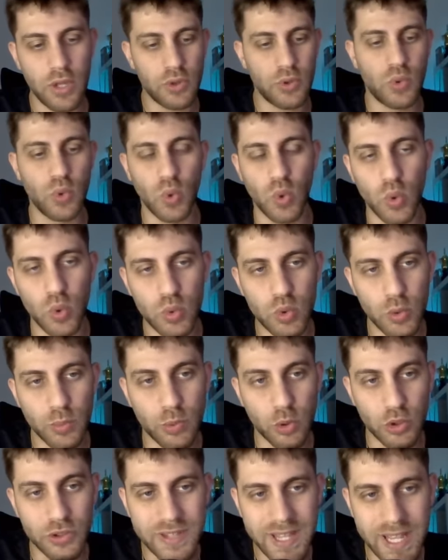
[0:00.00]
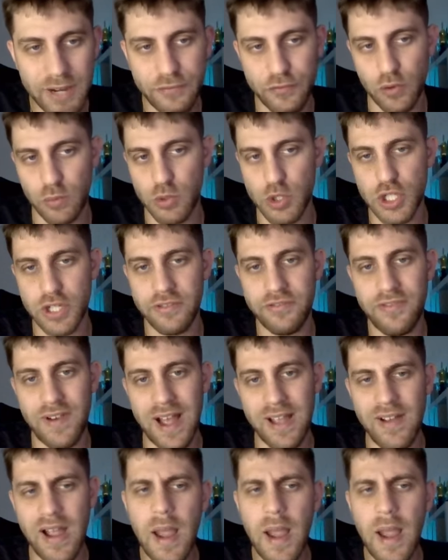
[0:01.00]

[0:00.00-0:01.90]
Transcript: to, to protect from g5?